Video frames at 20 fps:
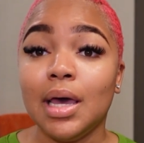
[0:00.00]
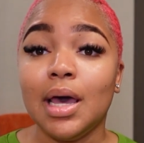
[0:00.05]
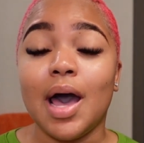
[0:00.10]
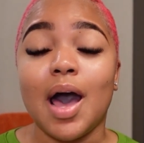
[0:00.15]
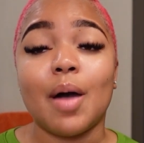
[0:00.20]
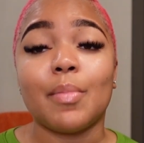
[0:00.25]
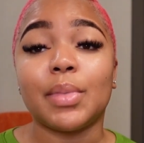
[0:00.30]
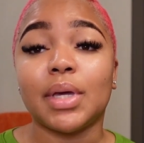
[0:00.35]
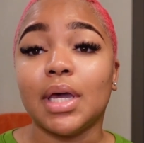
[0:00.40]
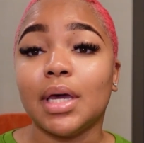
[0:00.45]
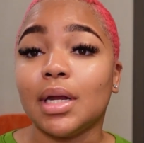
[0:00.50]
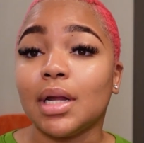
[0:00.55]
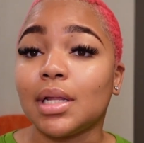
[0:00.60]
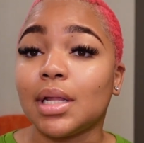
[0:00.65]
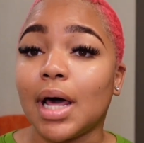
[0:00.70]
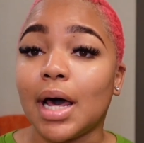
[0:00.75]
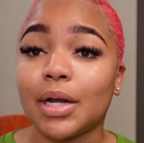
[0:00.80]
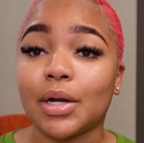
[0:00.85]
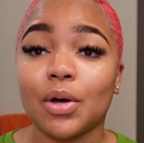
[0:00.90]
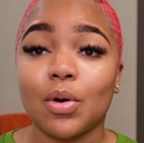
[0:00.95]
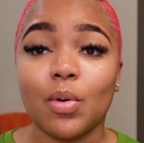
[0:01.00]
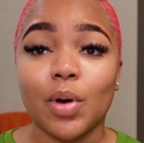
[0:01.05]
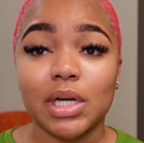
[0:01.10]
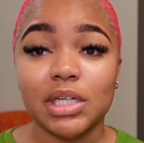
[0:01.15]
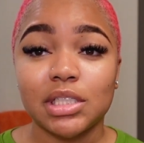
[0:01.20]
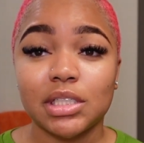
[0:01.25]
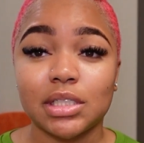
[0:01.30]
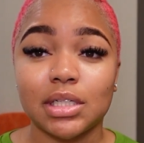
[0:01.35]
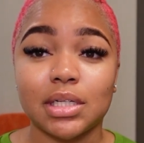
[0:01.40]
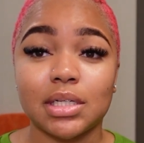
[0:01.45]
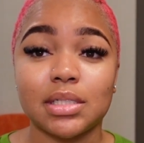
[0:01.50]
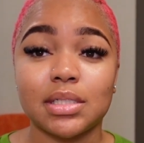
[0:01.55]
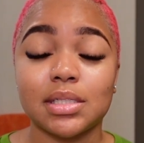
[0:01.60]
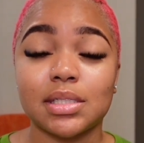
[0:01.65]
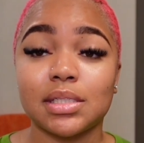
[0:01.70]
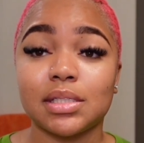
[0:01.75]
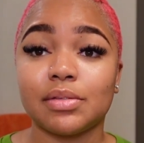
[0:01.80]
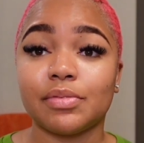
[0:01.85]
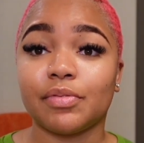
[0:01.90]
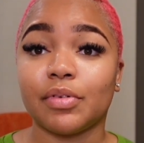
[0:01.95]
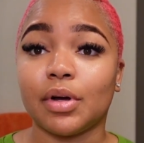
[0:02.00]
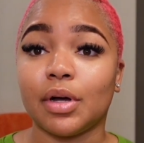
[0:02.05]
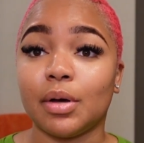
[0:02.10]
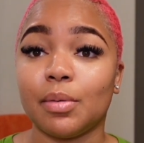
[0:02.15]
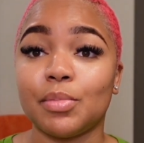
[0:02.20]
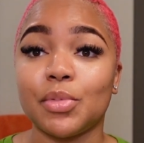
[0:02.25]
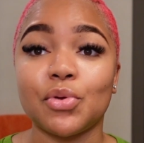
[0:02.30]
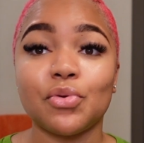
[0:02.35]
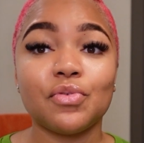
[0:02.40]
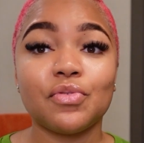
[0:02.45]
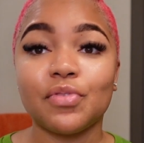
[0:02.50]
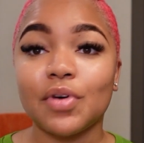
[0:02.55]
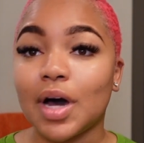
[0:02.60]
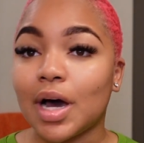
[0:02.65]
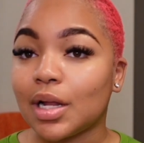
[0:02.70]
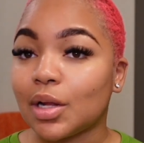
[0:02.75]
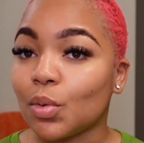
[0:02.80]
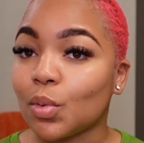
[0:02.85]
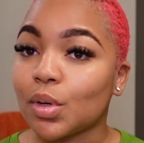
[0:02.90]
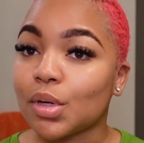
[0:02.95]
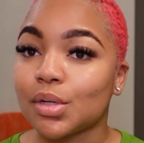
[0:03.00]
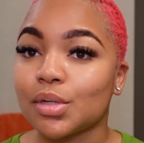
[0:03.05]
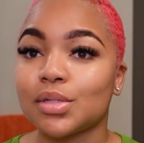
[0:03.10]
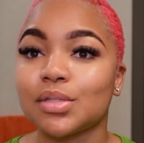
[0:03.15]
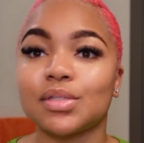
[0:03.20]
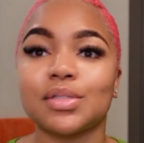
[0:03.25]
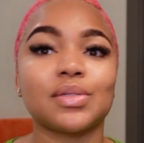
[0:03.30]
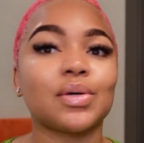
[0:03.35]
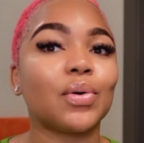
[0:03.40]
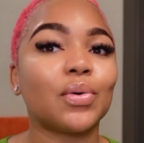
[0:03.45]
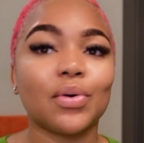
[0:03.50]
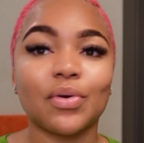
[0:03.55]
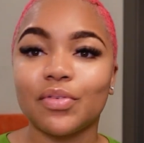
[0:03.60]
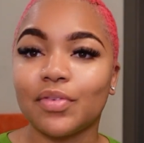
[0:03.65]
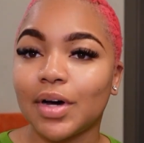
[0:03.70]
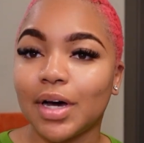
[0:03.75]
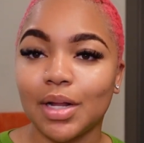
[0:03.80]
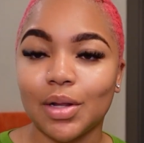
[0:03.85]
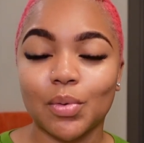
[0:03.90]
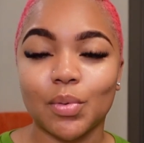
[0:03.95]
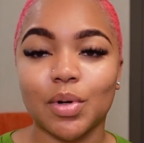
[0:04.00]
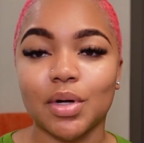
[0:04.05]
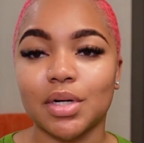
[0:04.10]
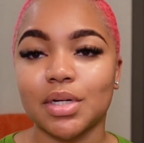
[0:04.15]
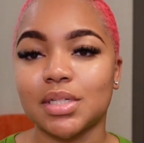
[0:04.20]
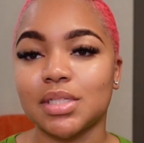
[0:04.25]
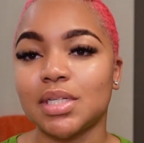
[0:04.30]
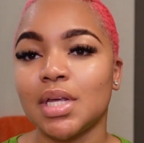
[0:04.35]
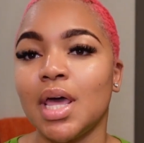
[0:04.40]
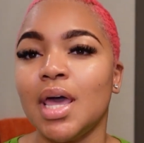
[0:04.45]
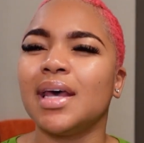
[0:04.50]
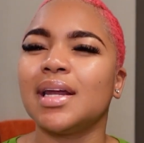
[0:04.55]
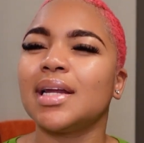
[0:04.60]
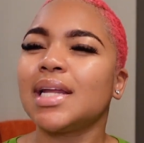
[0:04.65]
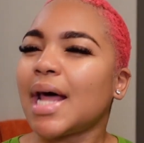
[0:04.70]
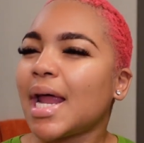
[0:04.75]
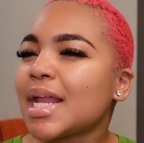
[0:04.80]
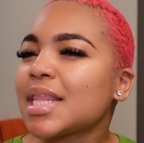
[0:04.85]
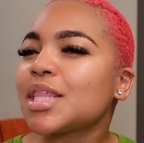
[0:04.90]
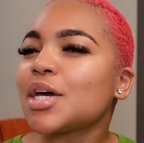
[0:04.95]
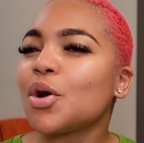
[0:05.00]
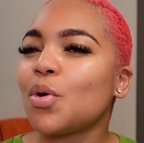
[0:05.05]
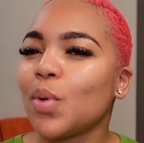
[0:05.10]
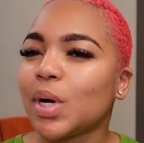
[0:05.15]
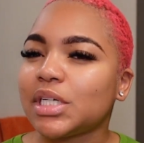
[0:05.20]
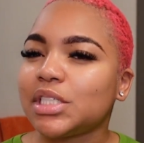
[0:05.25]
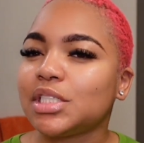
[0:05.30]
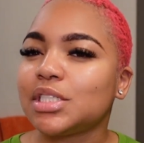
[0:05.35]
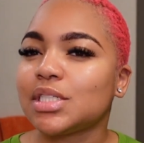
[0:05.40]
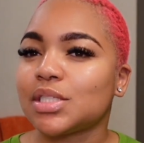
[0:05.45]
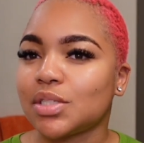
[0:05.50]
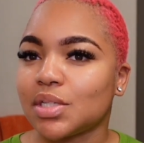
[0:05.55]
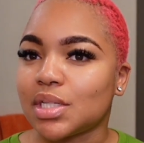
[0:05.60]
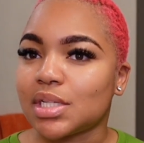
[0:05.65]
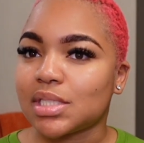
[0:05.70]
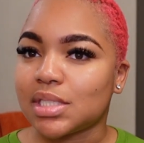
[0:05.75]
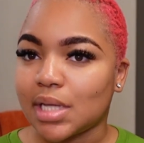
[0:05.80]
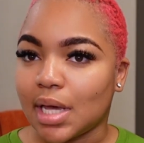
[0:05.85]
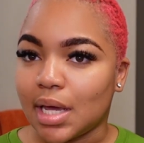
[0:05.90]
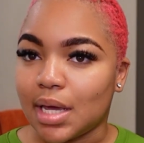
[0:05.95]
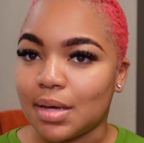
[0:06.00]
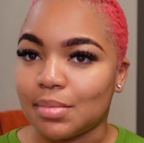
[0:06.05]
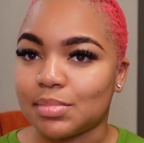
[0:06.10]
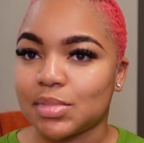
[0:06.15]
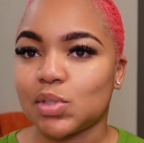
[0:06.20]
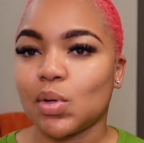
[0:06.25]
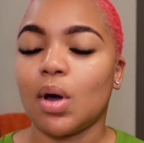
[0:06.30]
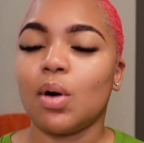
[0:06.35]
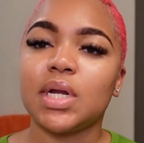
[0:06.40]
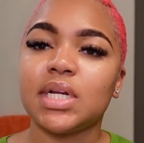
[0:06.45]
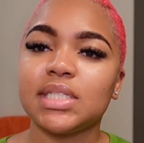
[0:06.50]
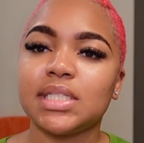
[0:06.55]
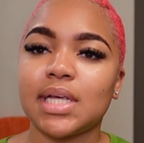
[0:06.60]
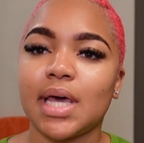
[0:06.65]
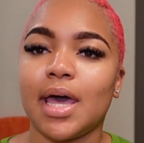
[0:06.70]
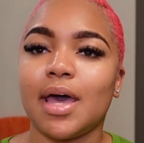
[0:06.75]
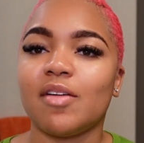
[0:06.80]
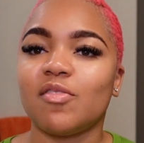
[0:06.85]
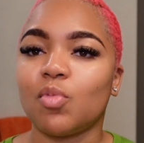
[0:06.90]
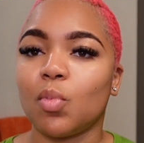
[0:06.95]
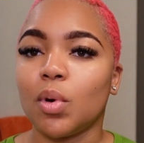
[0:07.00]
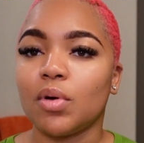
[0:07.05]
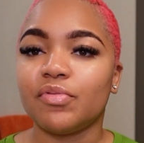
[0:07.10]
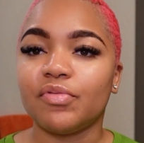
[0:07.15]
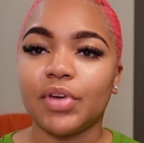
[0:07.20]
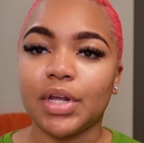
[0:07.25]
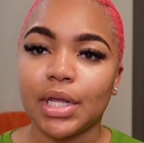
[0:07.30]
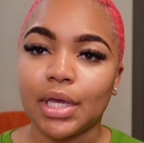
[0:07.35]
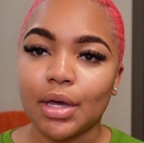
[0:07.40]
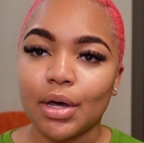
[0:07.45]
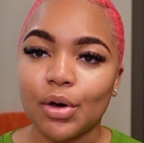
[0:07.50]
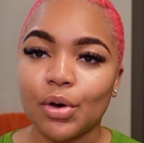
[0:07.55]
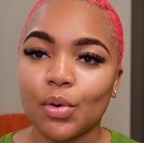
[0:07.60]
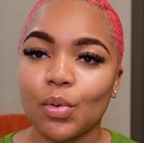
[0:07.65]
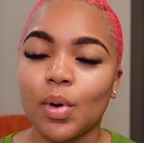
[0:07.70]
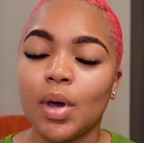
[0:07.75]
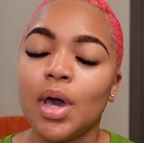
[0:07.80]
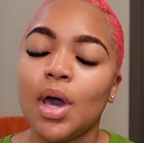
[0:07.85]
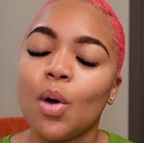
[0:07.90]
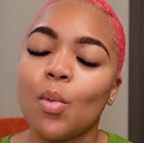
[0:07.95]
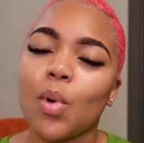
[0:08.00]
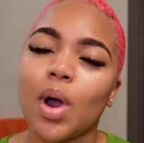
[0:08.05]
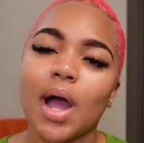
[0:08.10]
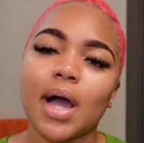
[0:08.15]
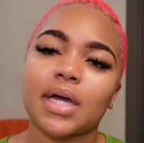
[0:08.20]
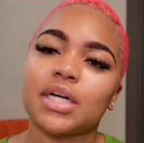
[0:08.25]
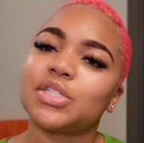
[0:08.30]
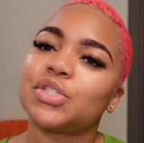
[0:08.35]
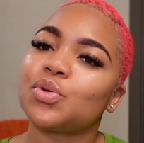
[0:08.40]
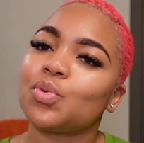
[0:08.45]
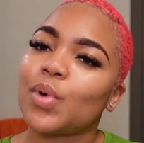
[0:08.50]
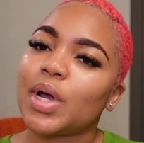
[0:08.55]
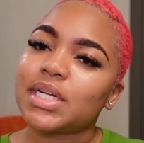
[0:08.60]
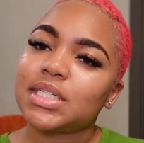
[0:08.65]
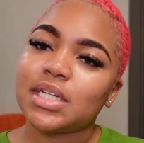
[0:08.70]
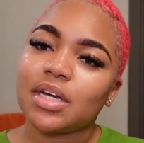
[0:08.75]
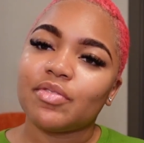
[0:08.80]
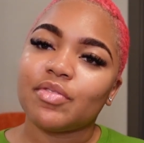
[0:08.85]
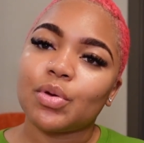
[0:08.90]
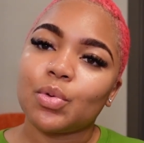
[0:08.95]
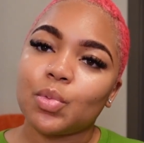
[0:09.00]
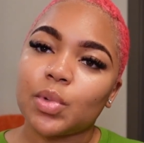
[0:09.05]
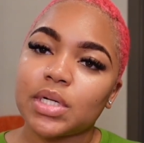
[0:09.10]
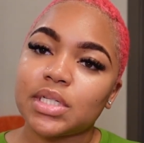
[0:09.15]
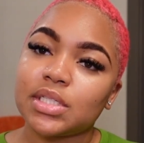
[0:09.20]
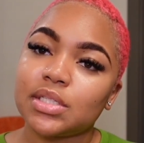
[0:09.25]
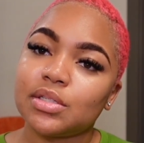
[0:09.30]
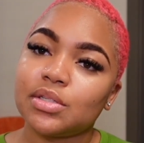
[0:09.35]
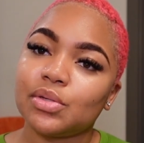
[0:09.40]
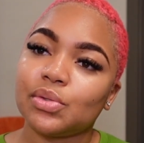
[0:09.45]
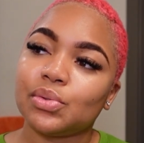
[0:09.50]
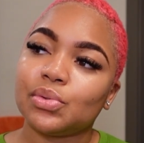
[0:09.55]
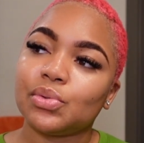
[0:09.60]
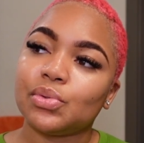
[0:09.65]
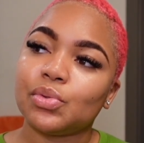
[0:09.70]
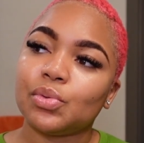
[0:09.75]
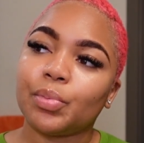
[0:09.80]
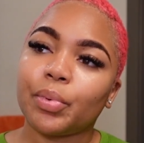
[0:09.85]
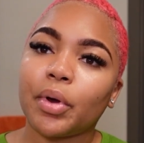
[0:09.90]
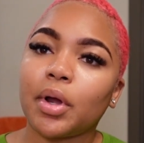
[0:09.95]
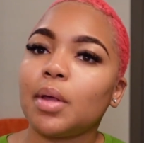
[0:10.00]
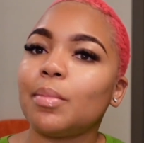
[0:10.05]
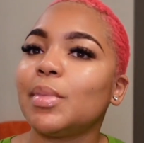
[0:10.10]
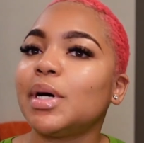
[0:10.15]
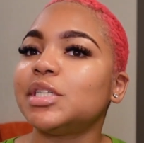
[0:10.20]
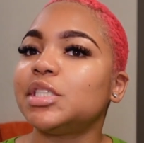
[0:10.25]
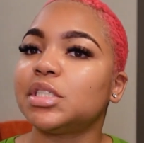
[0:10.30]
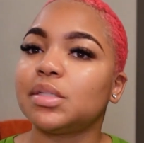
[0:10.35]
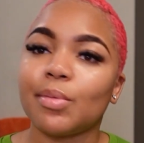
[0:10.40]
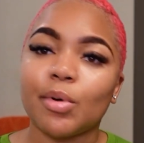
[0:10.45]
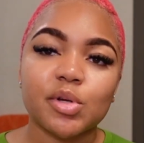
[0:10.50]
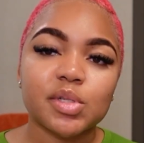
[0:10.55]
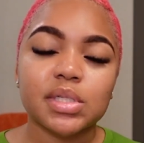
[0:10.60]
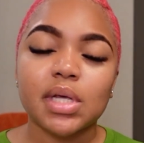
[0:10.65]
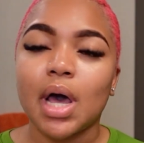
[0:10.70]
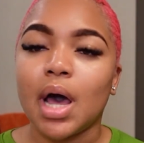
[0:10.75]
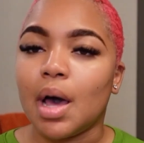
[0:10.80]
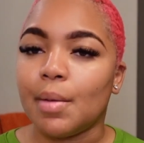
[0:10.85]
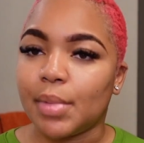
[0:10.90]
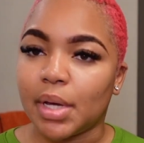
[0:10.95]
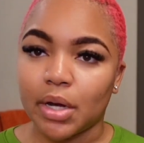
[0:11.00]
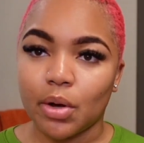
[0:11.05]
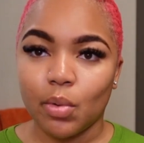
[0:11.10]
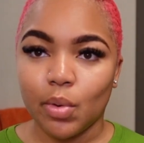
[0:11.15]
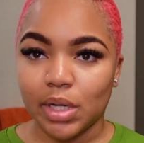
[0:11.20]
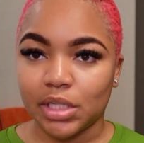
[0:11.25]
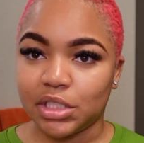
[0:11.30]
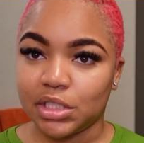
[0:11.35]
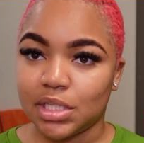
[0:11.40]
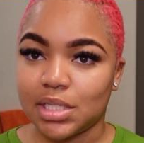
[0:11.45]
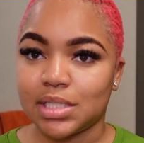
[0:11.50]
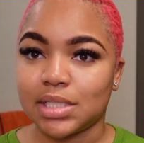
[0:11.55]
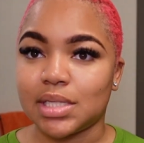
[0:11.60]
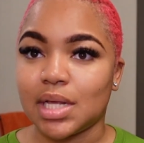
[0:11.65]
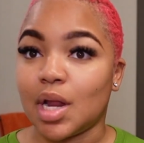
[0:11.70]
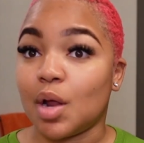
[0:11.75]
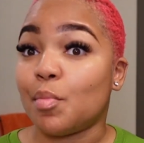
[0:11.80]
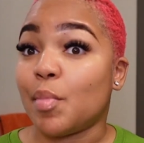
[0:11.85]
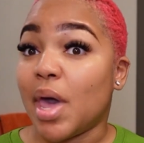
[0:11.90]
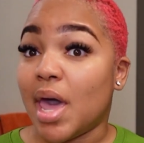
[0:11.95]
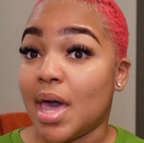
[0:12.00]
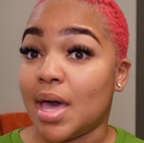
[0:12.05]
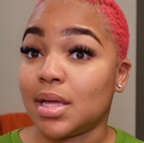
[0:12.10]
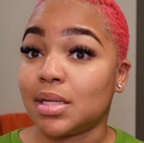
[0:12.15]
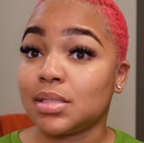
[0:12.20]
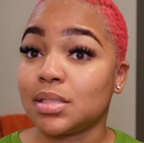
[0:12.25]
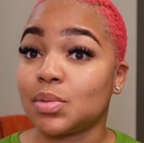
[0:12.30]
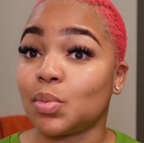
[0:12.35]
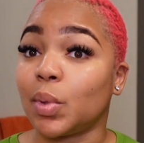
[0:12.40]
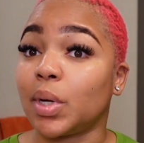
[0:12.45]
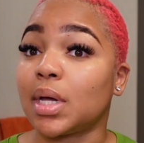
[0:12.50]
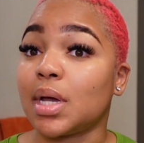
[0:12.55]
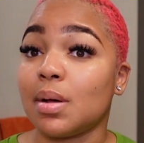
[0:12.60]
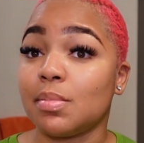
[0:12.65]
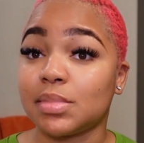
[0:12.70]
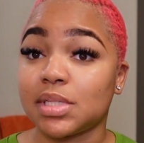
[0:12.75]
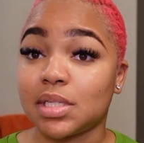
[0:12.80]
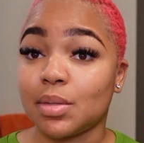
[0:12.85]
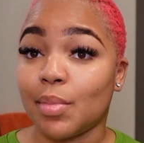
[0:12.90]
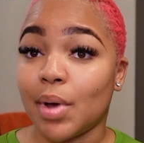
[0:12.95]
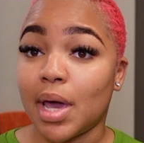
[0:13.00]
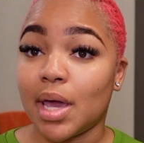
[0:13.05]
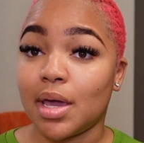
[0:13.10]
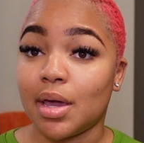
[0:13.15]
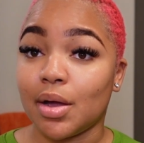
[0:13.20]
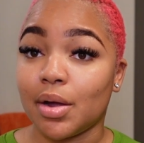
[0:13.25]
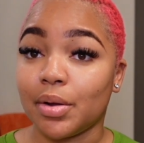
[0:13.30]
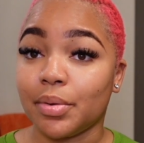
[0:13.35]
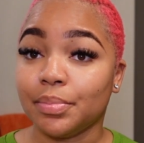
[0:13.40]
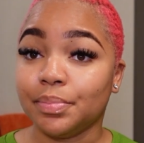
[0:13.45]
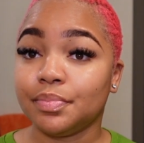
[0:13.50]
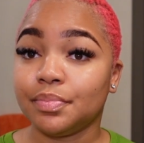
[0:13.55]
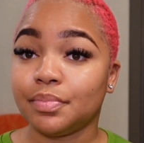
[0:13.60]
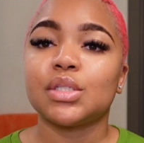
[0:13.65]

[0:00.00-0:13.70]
I've been getting a lot of questions from new followers, old followers, and a lot of the questions are the same. So I wanted to have one video where I could direct everyone to pretty much the most common questions that I'm asked when it comes to my hair.